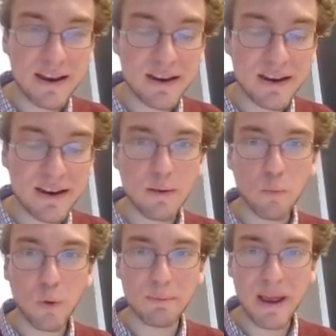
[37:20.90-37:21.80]
and
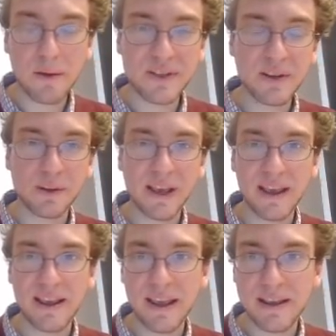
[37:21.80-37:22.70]
1 pound
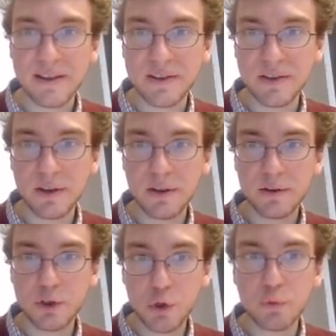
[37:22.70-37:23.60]
tilde is
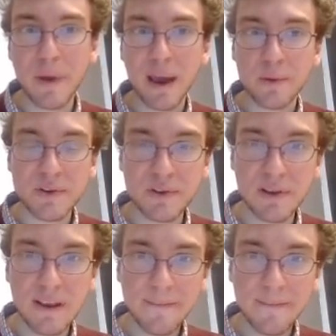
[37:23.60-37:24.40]
2 pounds.